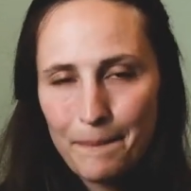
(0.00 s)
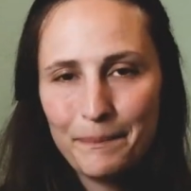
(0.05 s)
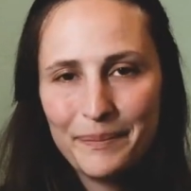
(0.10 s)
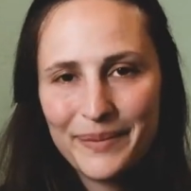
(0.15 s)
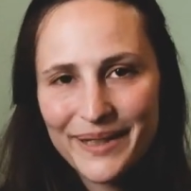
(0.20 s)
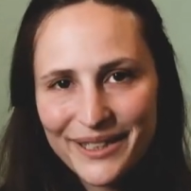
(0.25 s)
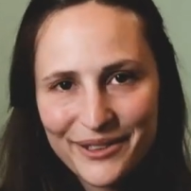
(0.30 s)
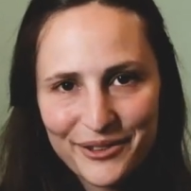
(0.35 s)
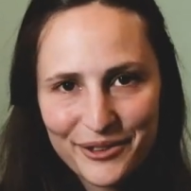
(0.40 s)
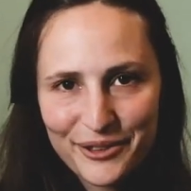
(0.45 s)

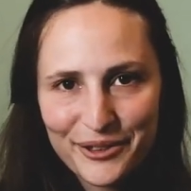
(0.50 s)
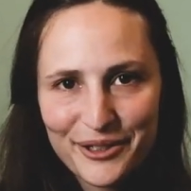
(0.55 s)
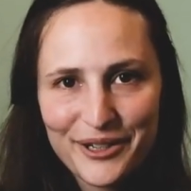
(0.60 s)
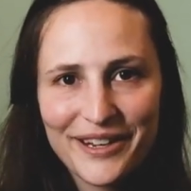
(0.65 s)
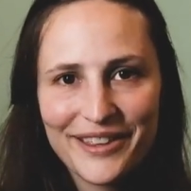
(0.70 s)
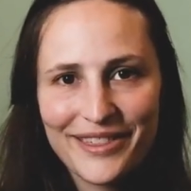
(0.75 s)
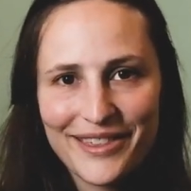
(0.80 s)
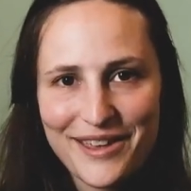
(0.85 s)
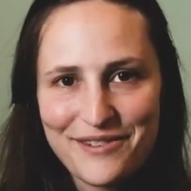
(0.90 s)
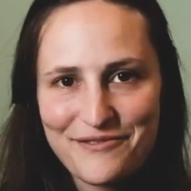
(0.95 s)
bigger
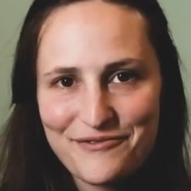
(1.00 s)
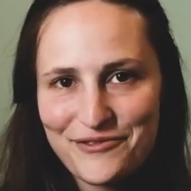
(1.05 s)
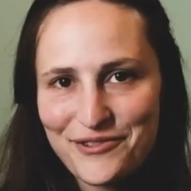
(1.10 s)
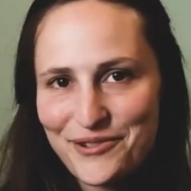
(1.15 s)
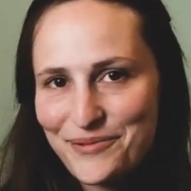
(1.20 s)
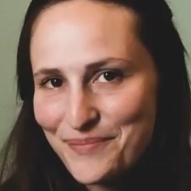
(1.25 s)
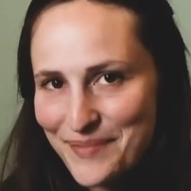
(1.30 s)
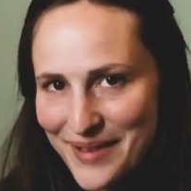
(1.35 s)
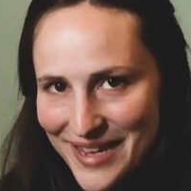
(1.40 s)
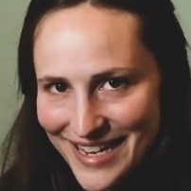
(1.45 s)
than
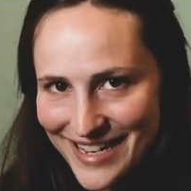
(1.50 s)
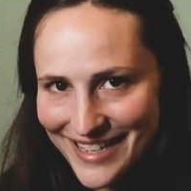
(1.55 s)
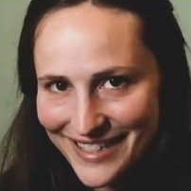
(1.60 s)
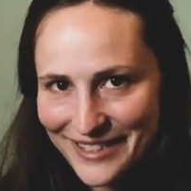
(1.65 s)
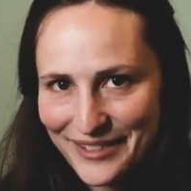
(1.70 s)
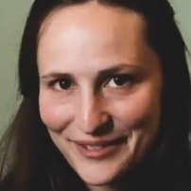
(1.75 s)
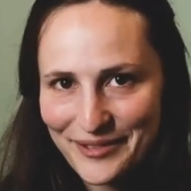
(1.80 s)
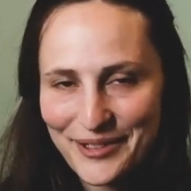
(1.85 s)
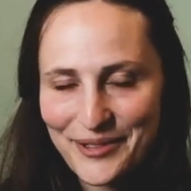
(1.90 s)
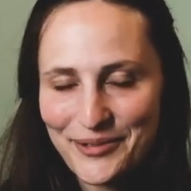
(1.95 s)
for me,
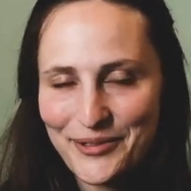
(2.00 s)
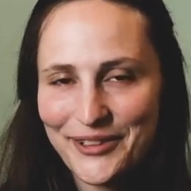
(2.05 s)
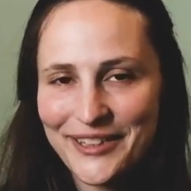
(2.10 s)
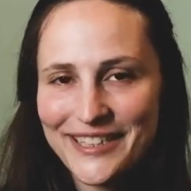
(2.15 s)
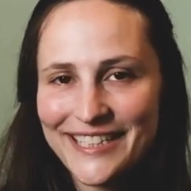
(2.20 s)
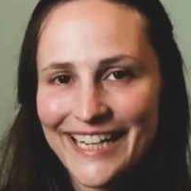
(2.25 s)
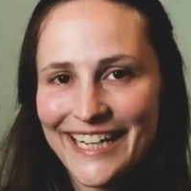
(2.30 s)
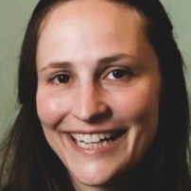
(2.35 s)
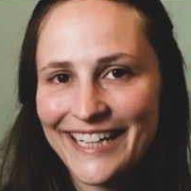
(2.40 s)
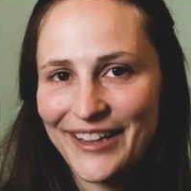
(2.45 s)
so it will
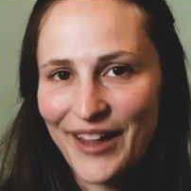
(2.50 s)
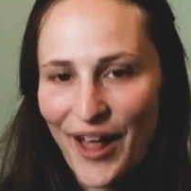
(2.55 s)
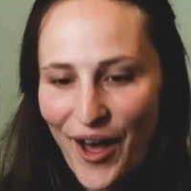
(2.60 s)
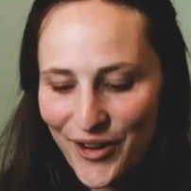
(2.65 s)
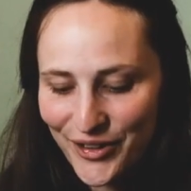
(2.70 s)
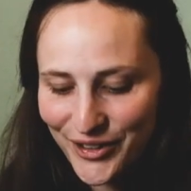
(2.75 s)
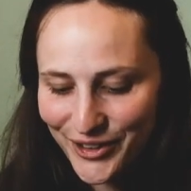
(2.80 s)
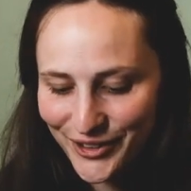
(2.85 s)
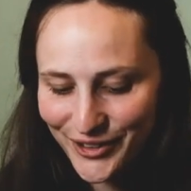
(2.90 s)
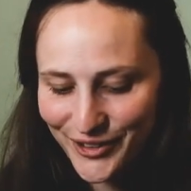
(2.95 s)
take
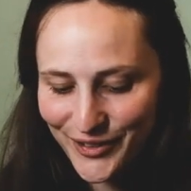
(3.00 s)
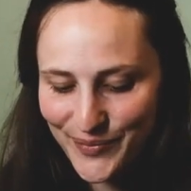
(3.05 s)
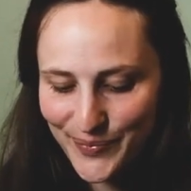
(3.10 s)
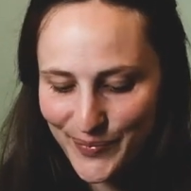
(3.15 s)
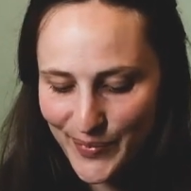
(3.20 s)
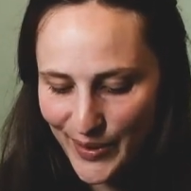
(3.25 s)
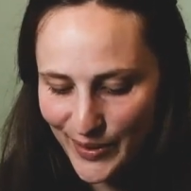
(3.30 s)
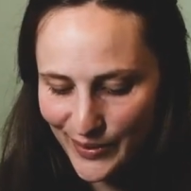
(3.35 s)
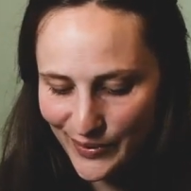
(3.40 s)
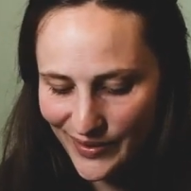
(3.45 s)
longer,
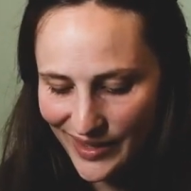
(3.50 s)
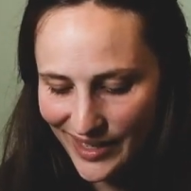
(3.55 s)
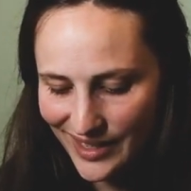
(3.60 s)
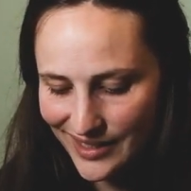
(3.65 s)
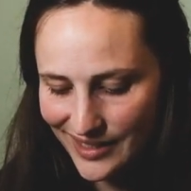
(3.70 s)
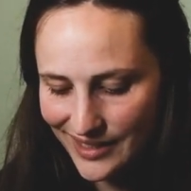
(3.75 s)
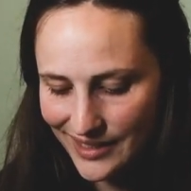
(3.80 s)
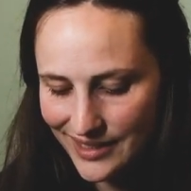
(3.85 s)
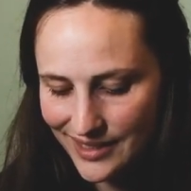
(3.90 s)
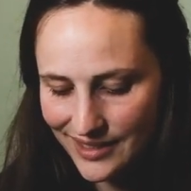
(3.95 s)
but
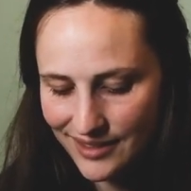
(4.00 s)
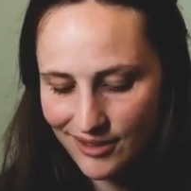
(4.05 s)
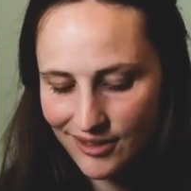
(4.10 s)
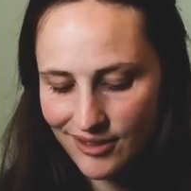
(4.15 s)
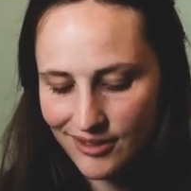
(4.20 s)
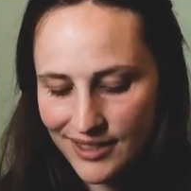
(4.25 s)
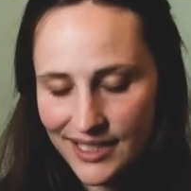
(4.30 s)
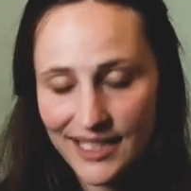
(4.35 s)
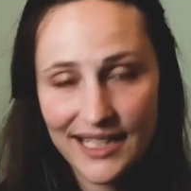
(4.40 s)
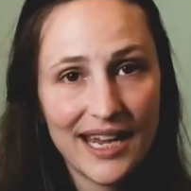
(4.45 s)
then it's
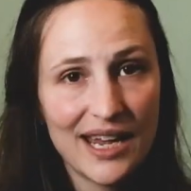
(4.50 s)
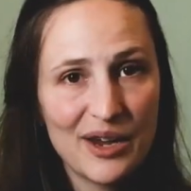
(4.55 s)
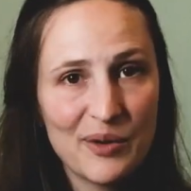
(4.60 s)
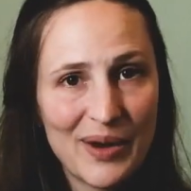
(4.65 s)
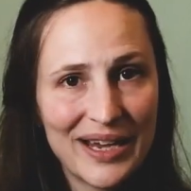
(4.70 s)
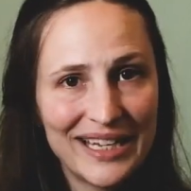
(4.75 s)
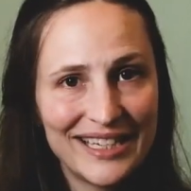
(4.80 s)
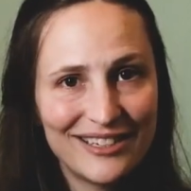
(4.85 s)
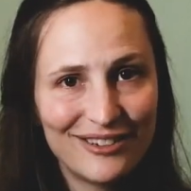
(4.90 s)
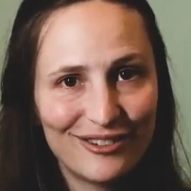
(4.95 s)
a decay
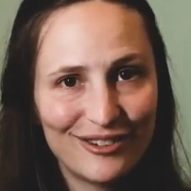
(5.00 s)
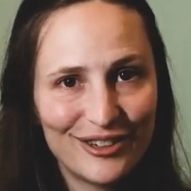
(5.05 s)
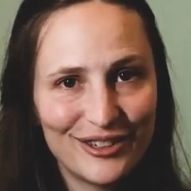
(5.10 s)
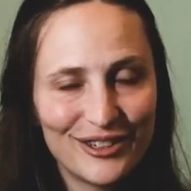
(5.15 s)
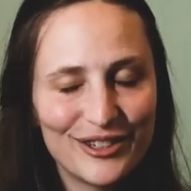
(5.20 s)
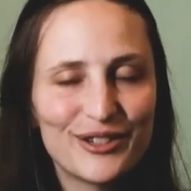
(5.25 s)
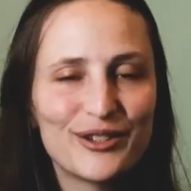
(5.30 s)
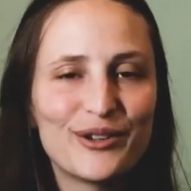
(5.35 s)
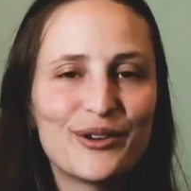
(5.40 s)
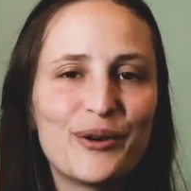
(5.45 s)
weight
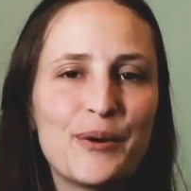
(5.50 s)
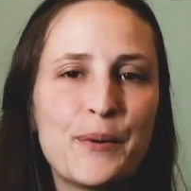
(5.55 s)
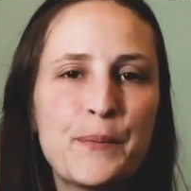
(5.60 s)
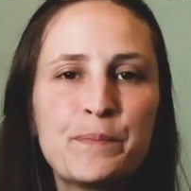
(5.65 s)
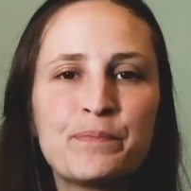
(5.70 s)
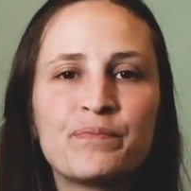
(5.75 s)
yarn, so